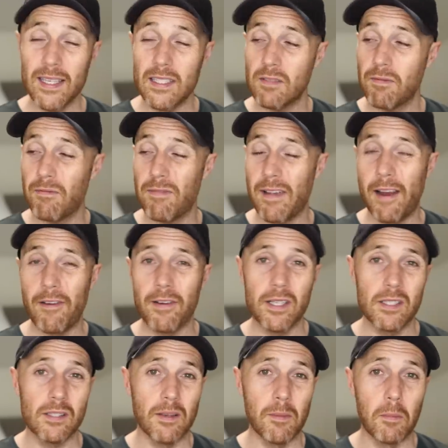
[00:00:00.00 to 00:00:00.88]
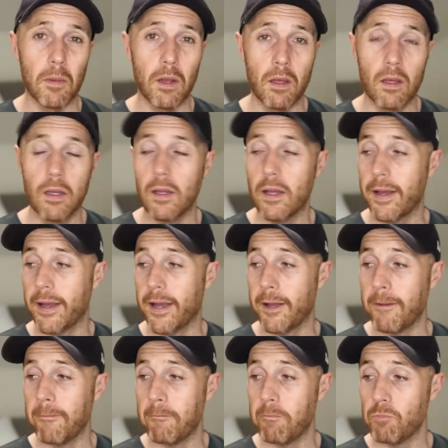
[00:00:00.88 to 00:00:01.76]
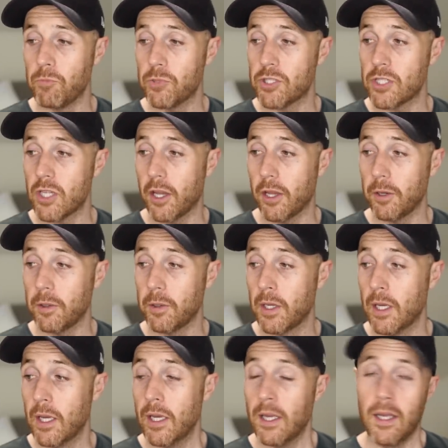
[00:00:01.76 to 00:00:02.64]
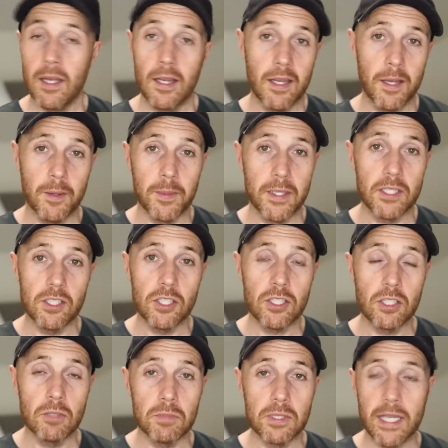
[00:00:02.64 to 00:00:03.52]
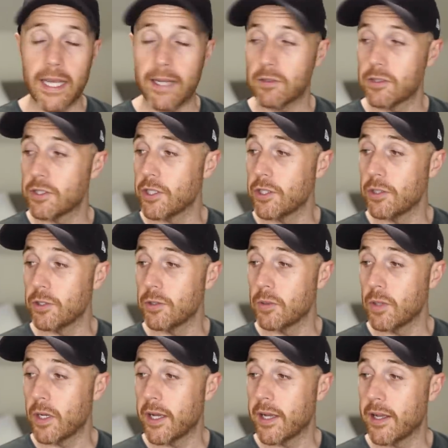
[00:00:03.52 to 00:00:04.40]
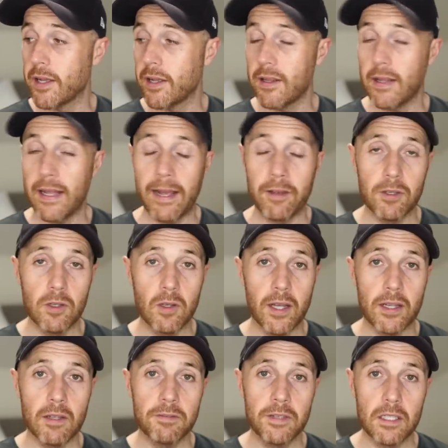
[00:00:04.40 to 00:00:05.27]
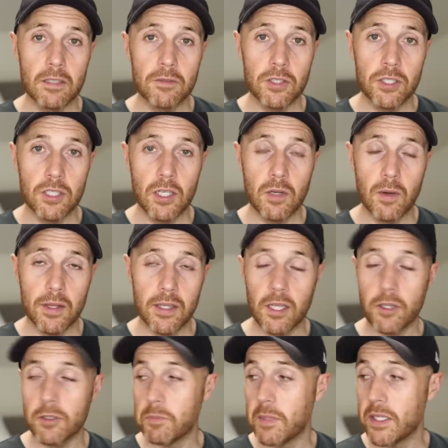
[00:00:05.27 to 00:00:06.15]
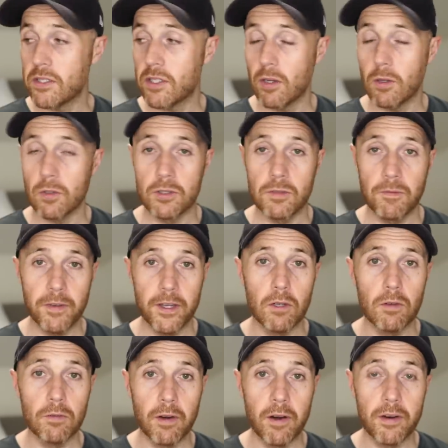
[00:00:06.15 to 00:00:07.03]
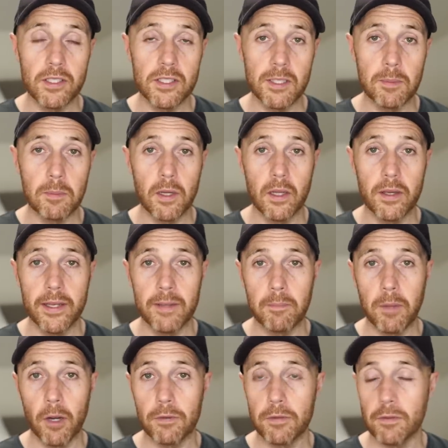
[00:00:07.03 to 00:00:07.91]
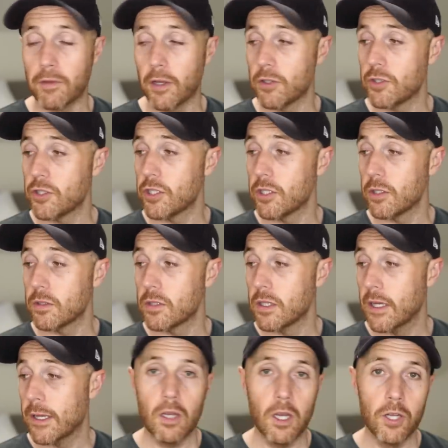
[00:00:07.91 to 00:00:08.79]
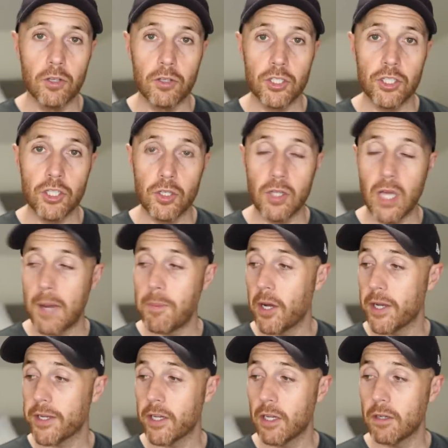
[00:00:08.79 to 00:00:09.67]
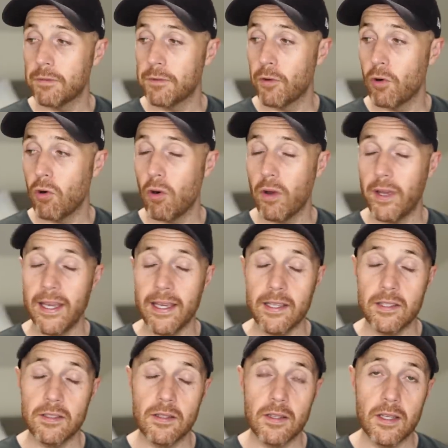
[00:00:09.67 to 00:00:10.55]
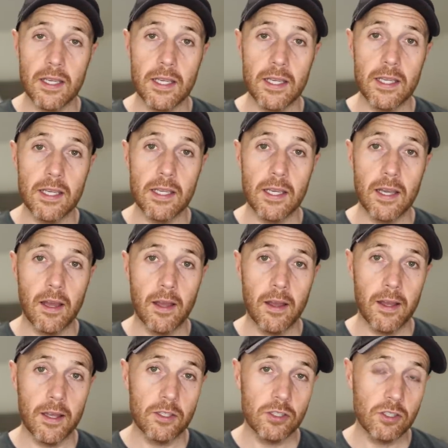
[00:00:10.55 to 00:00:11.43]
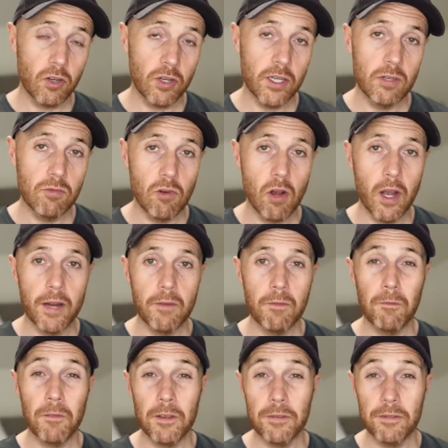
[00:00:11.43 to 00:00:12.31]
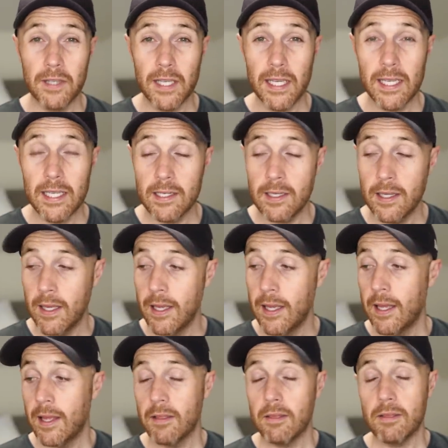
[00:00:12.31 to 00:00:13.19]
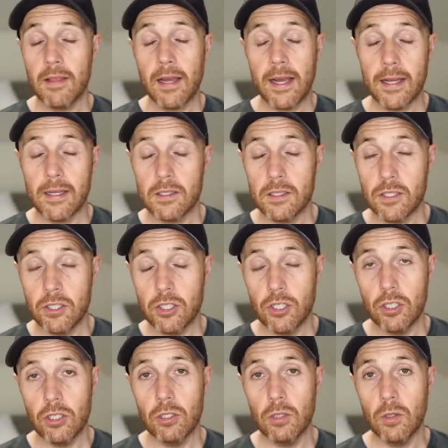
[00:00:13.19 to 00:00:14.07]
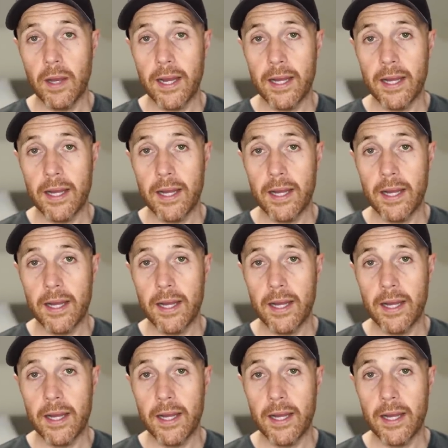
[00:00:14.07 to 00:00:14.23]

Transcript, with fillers: it's very similar. Um, so, I mean, it just comes down to uh, how you like the feel of the shoe. I think those midsoles feel very similar in both of those shoes. Another shoe that I might go for is the uh, Saucony Ride fifteen. That shoe